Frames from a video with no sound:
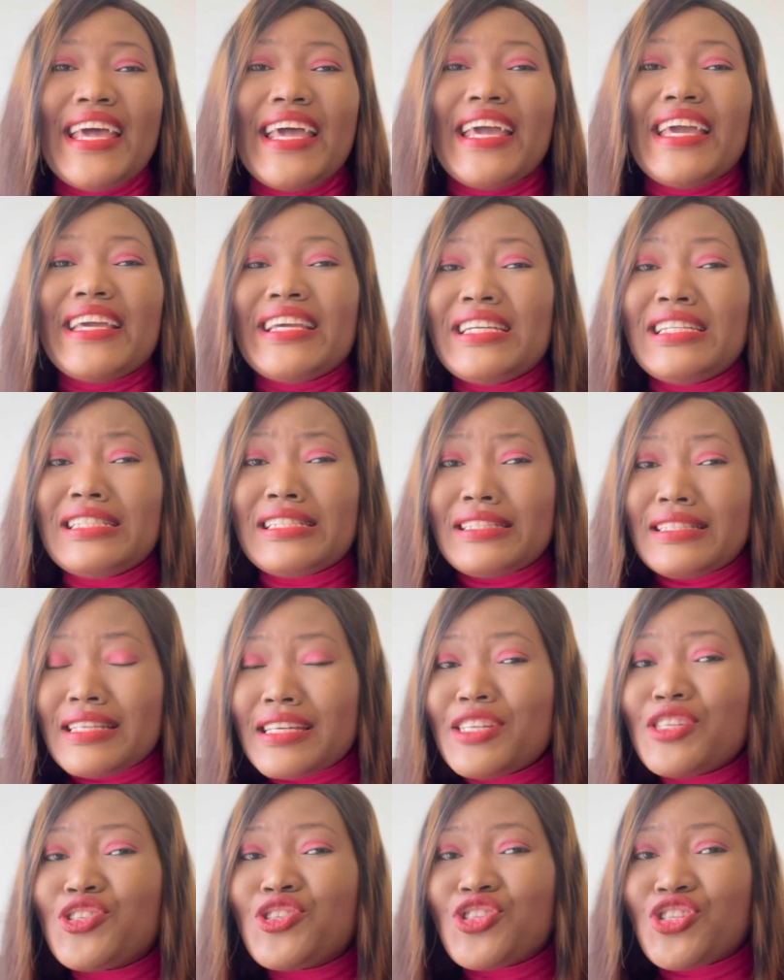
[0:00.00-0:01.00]
In
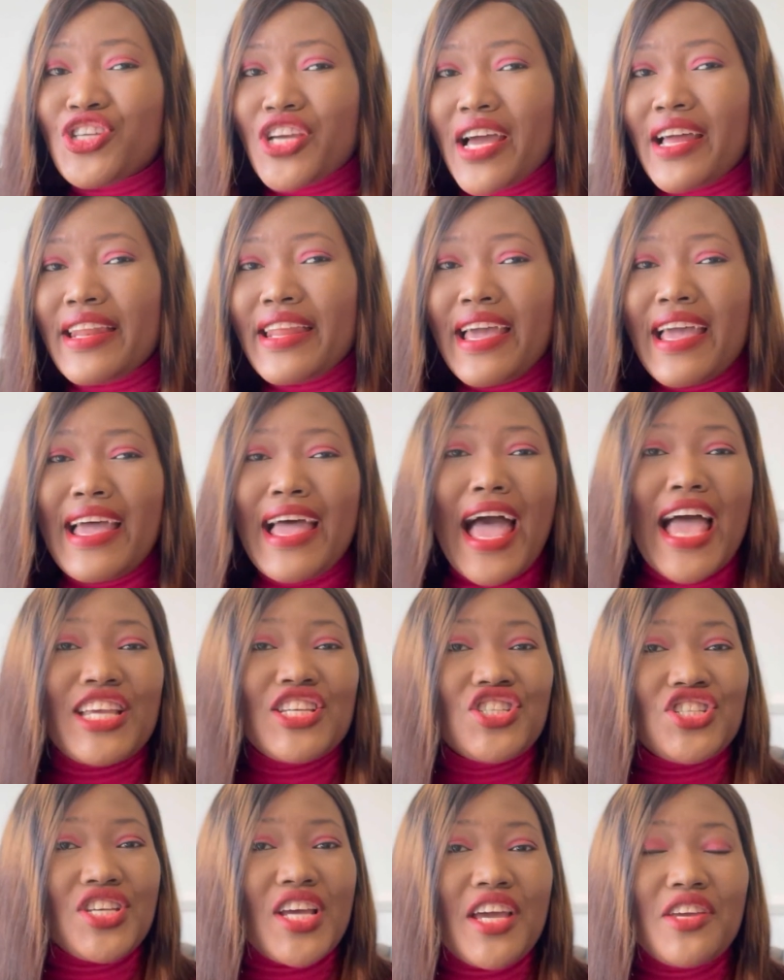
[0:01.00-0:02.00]
this channel, I
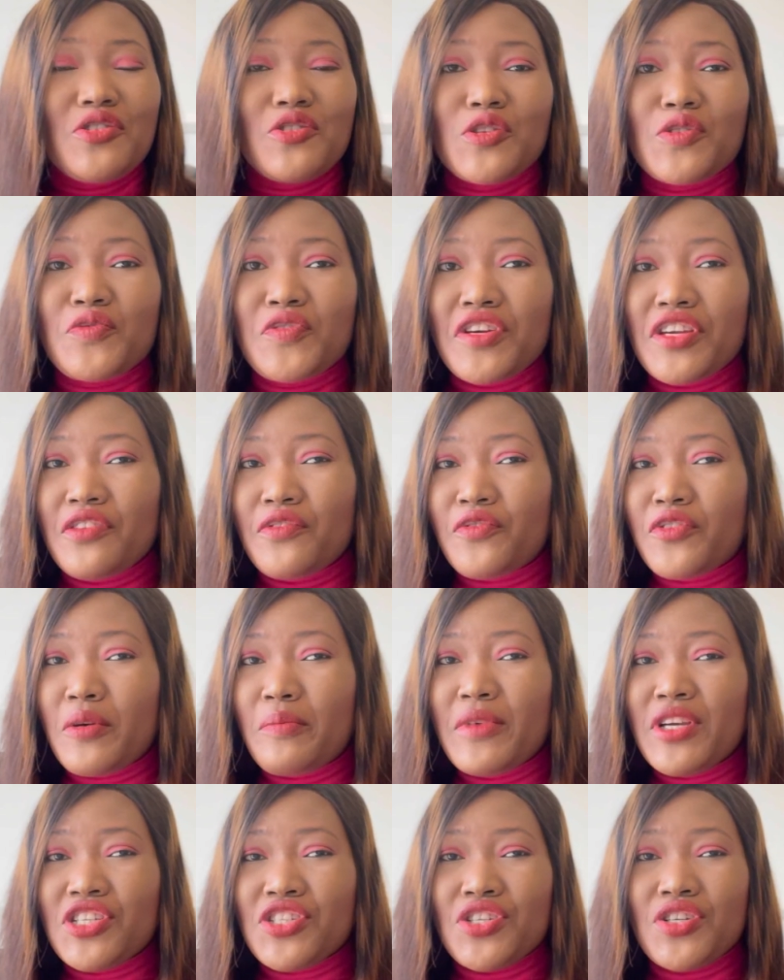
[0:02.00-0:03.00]
share useful
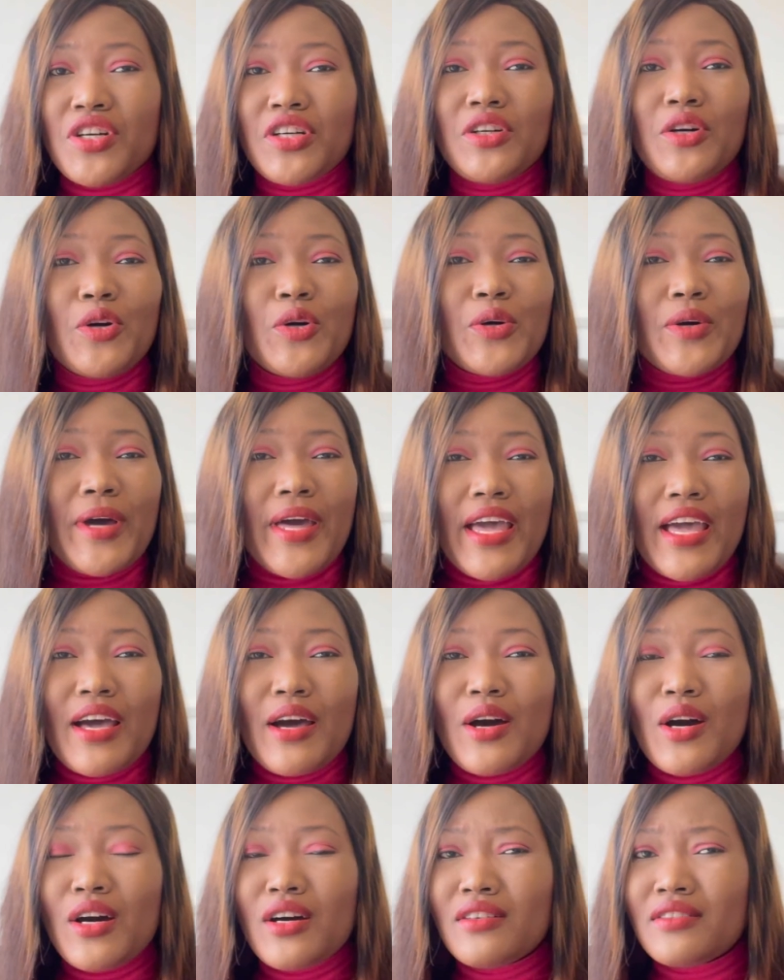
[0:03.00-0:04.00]
information on
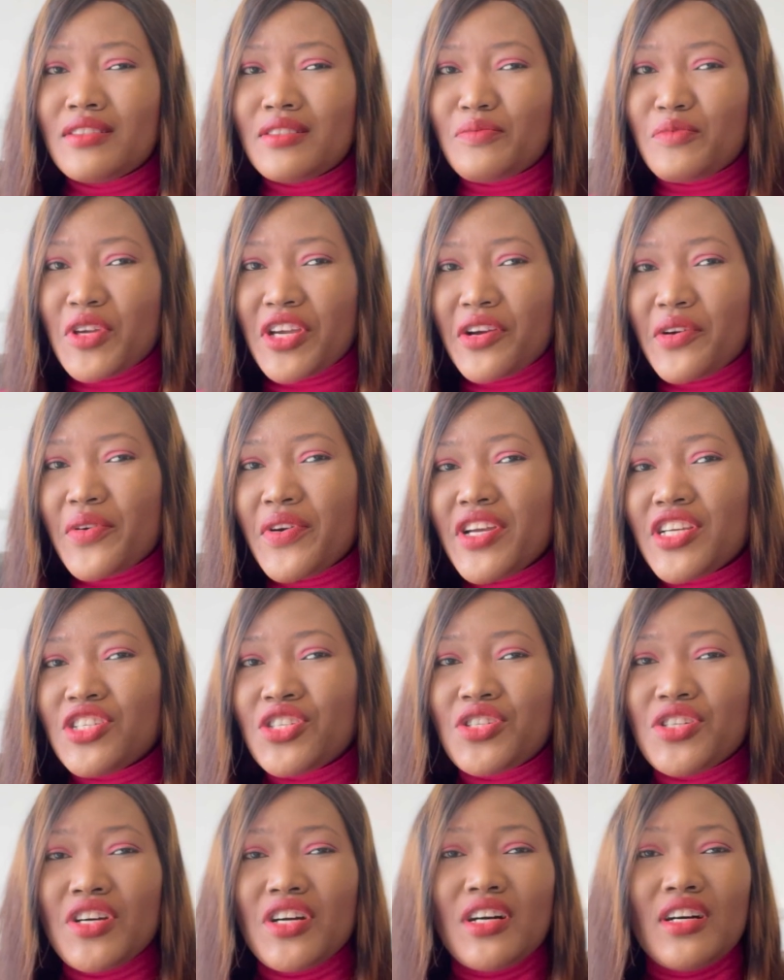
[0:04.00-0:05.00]
health,
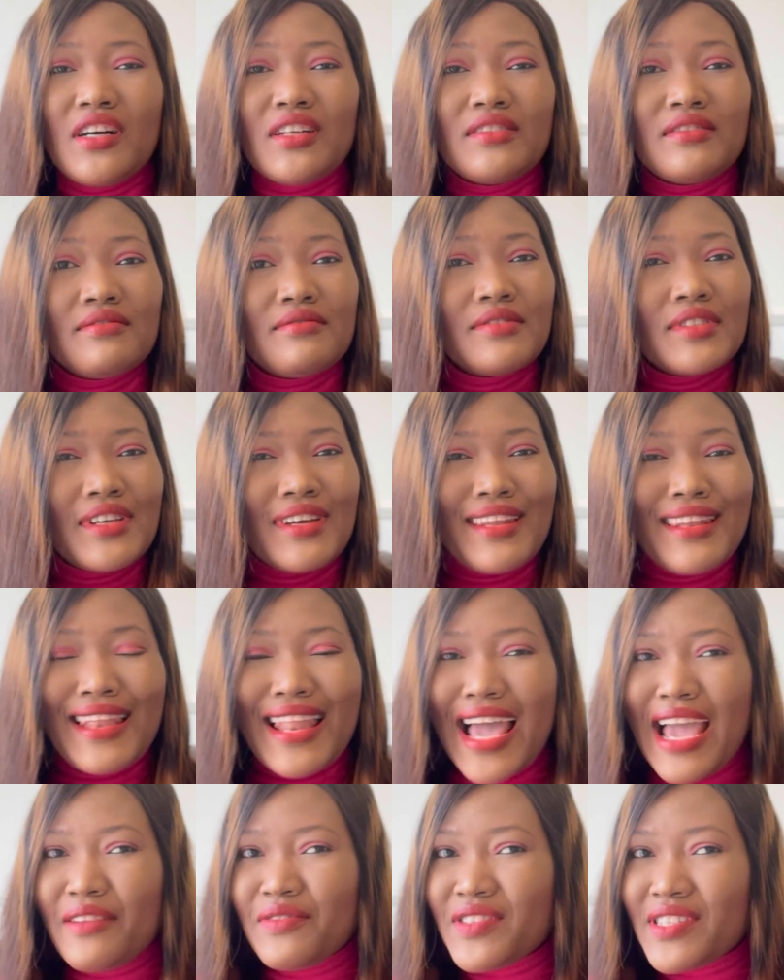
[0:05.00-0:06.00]
migration,
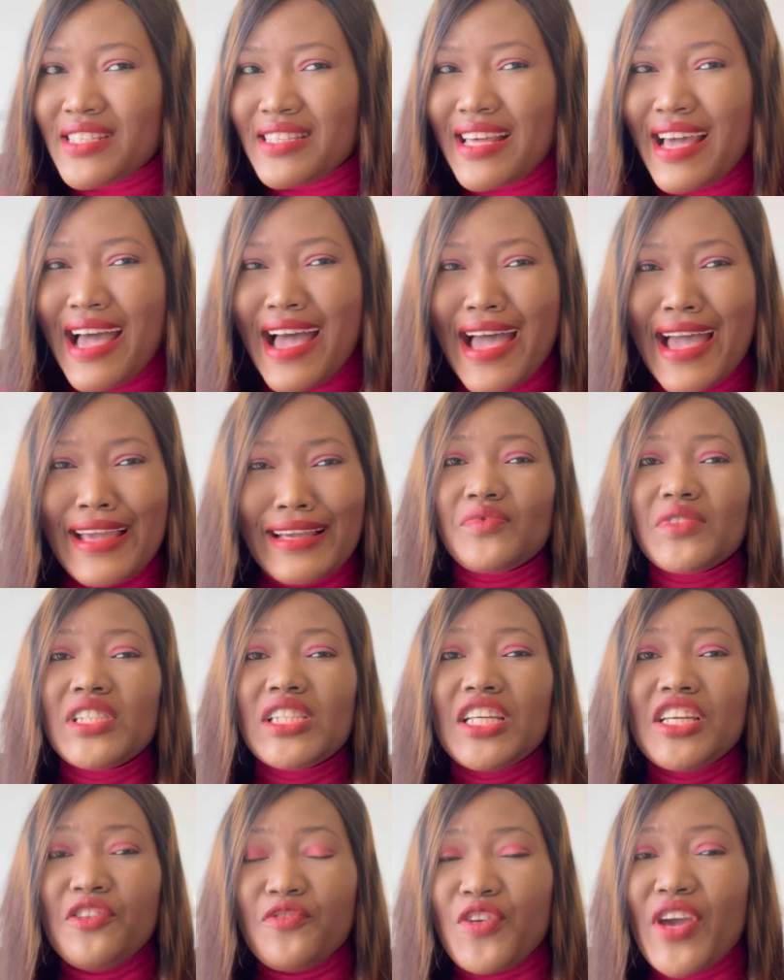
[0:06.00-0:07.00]
lifestyle.
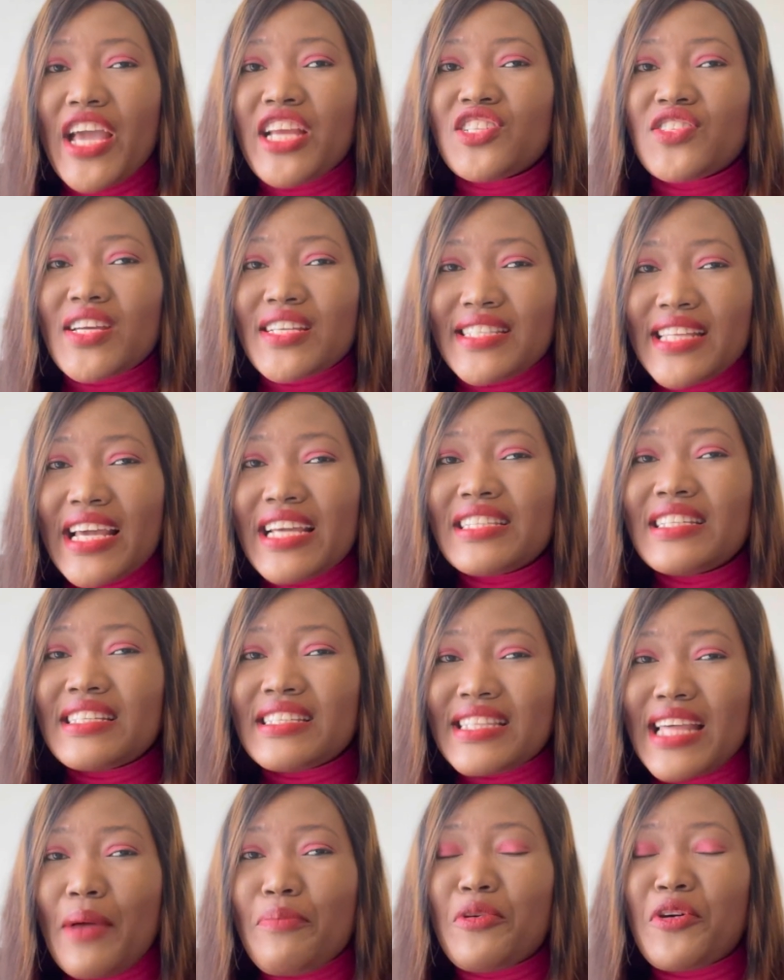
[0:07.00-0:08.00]
If you're interested in
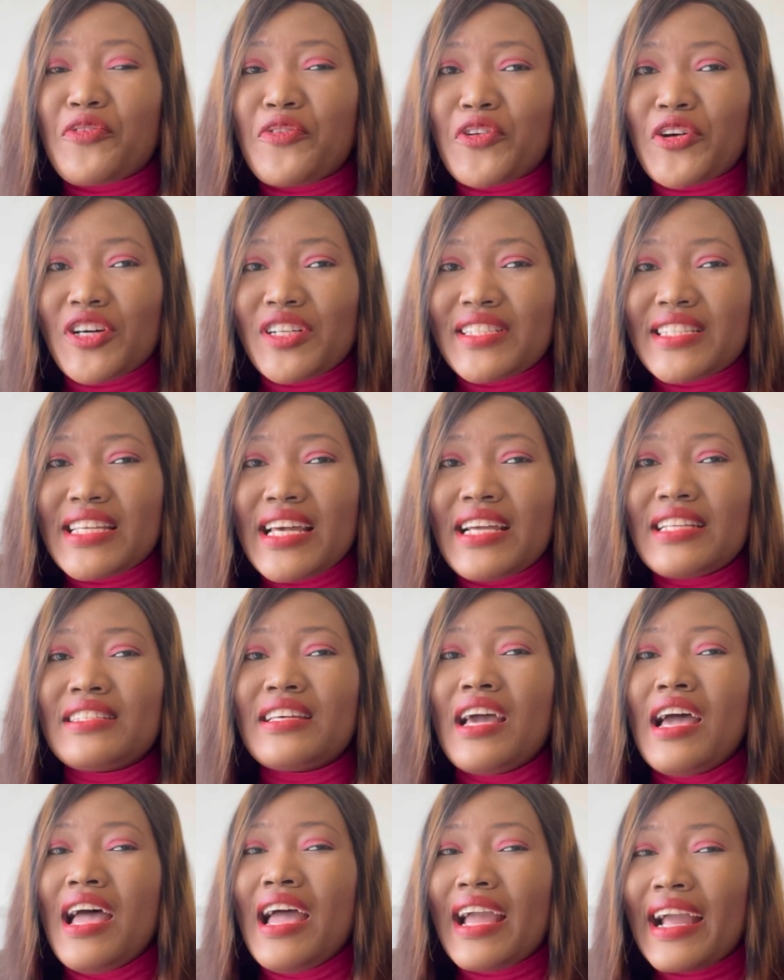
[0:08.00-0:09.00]
this type of content,
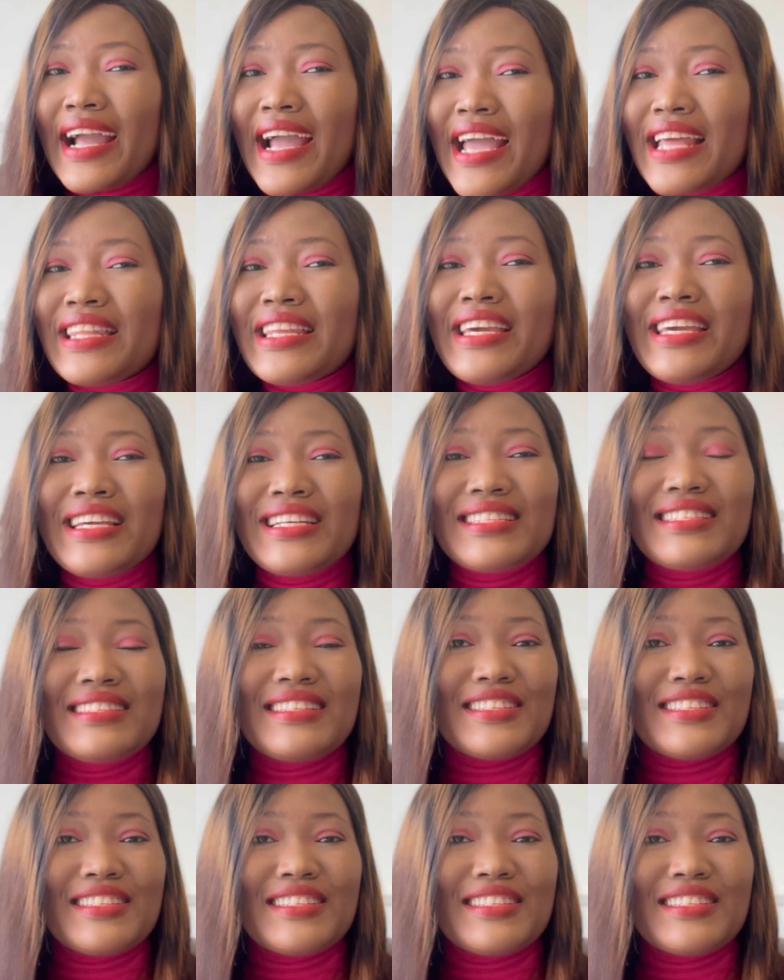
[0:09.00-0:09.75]
kindly hit the